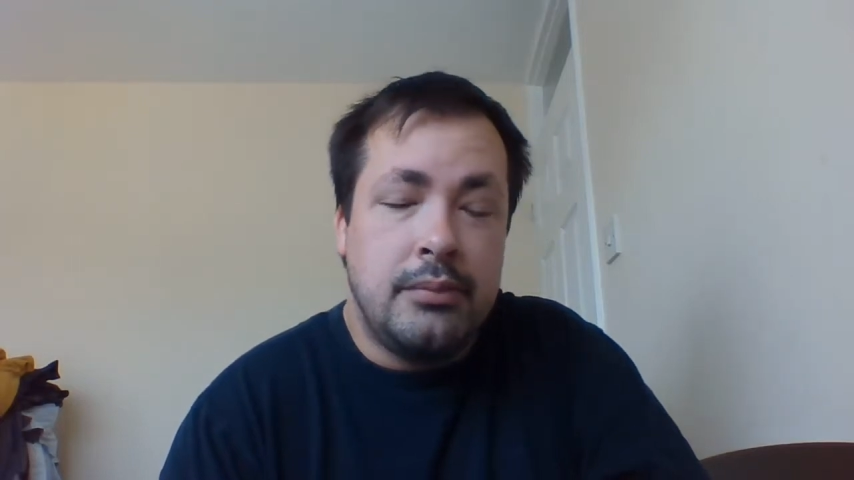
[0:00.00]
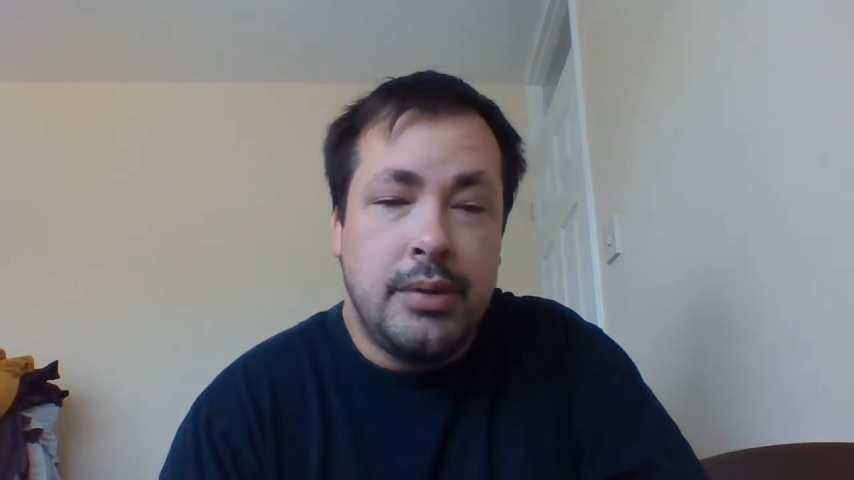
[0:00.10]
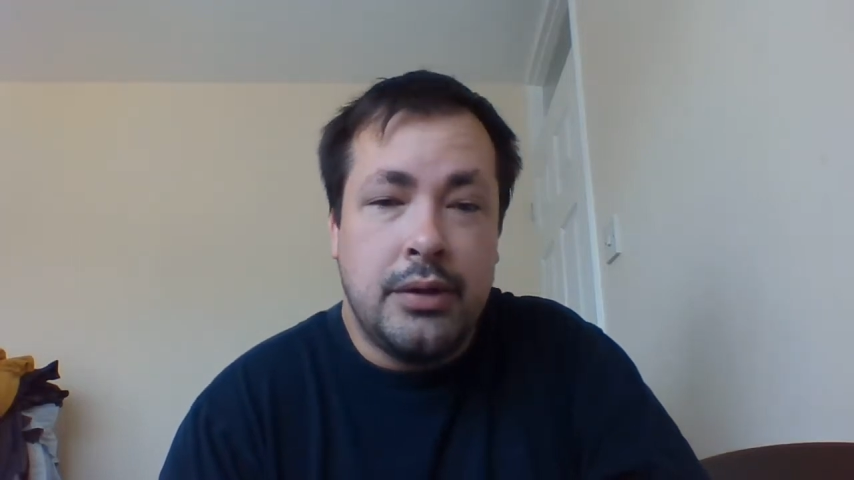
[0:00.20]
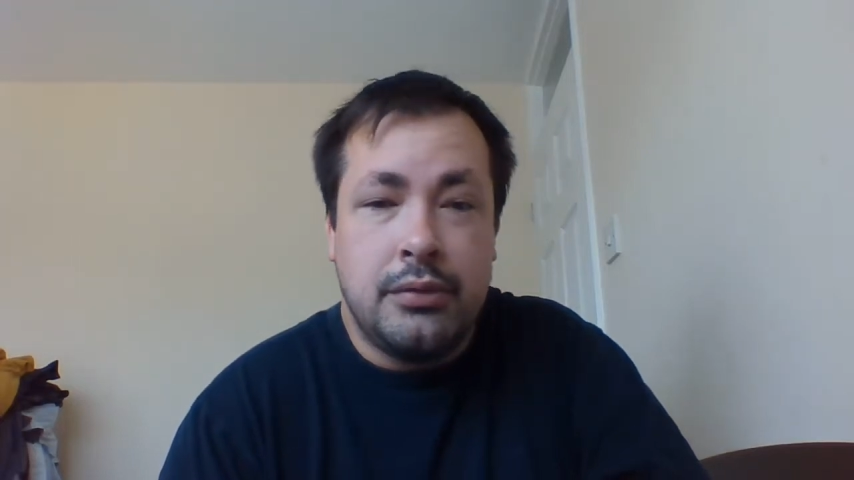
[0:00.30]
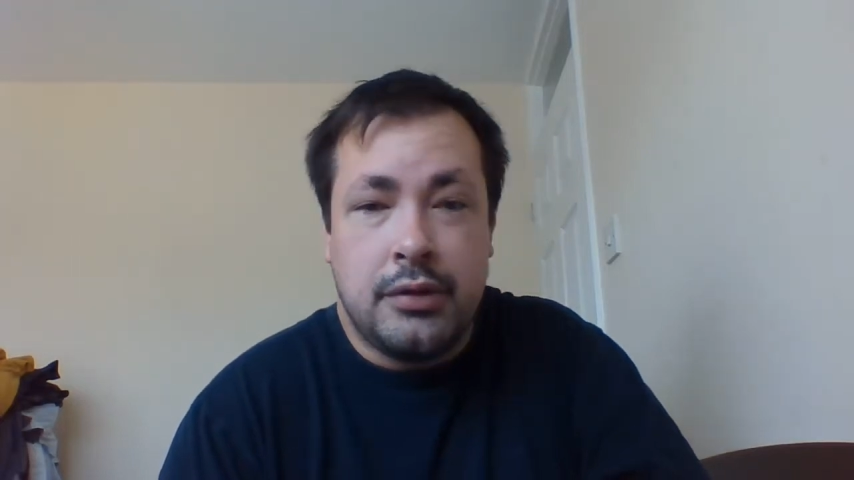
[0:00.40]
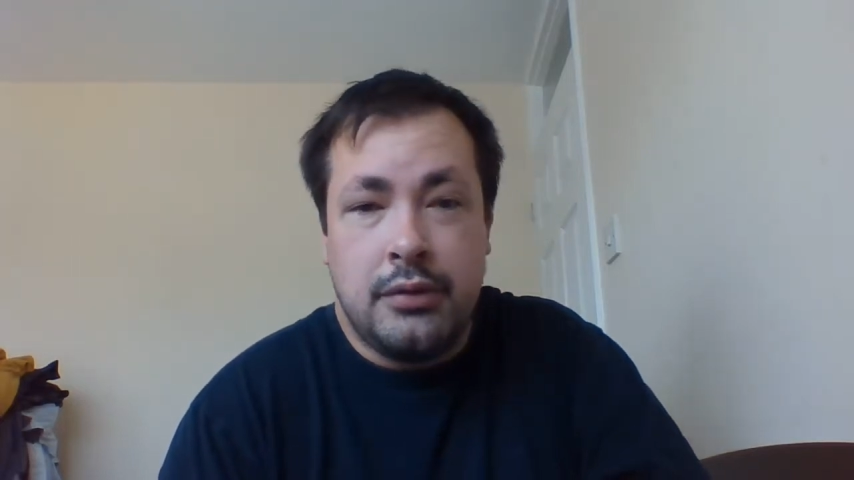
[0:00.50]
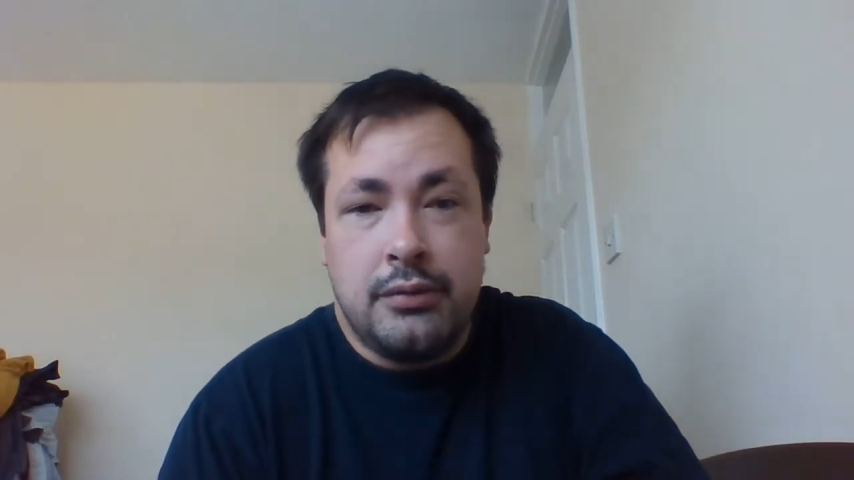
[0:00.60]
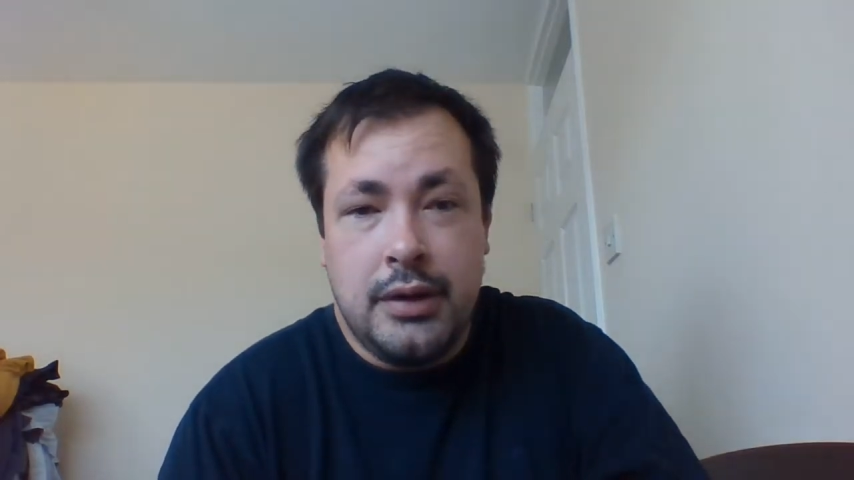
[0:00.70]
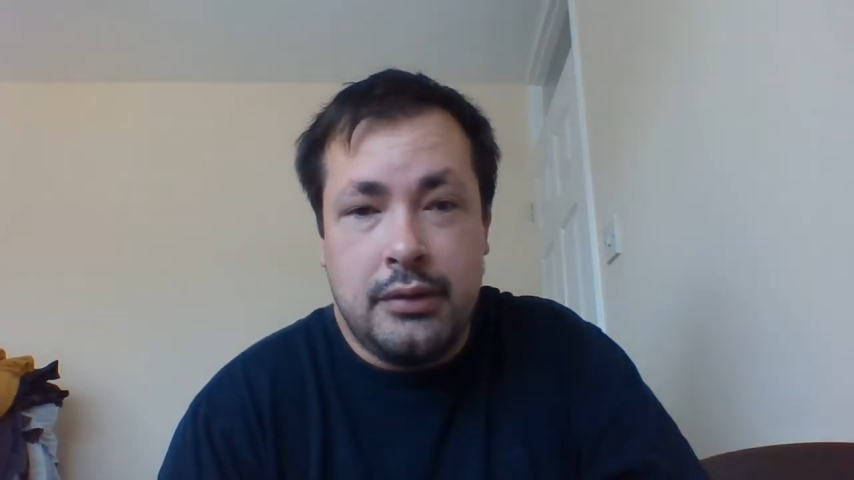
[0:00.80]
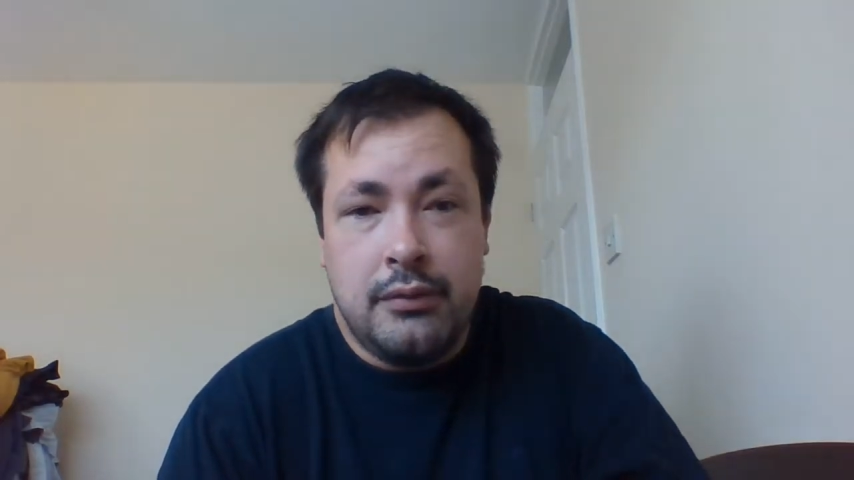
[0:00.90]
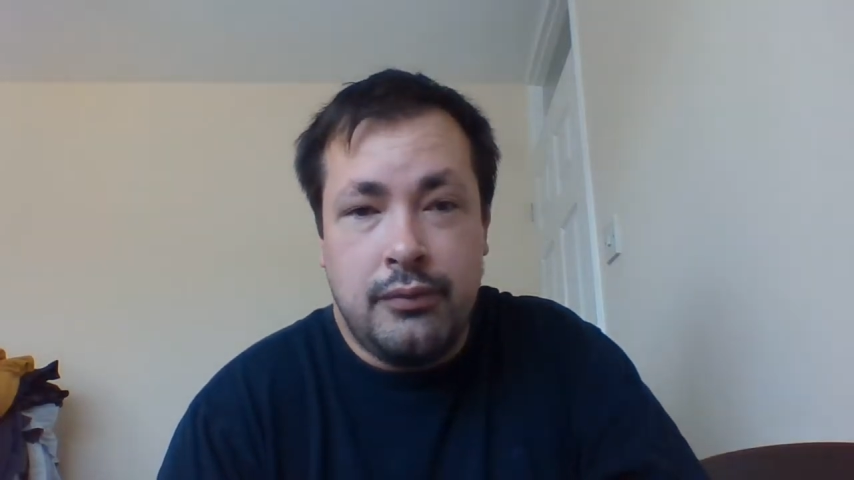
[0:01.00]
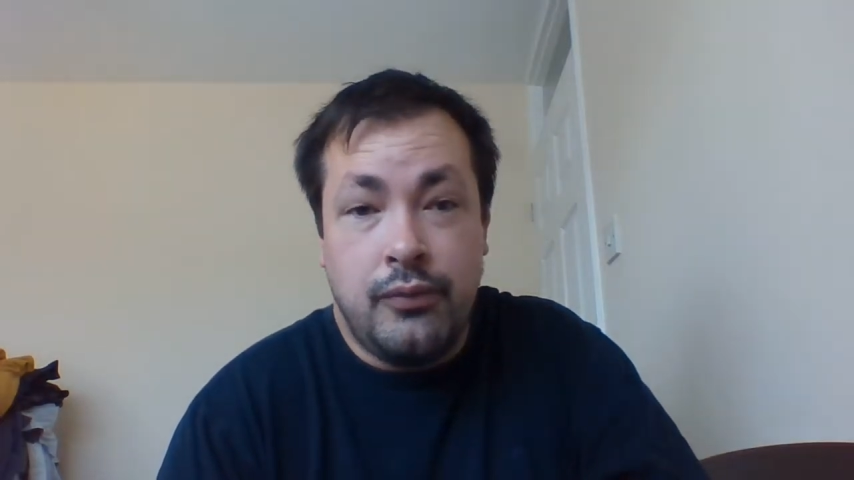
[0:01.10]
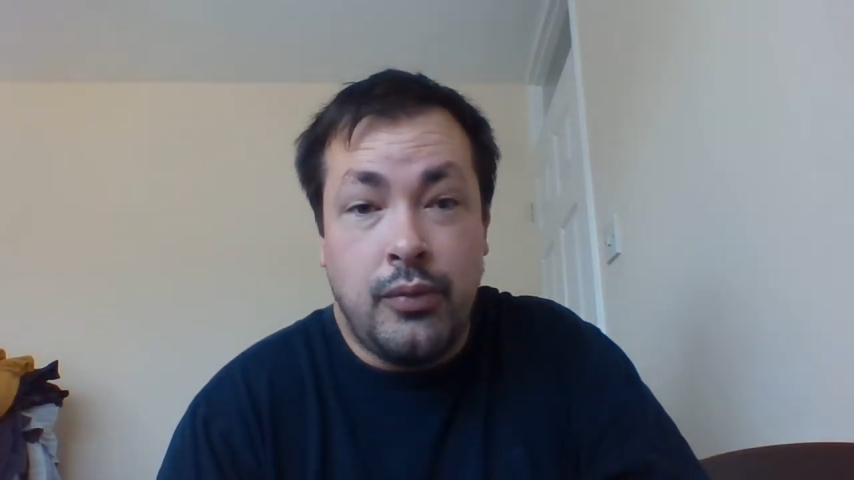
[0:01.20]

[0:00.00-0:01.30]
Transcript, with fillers: can be also a reason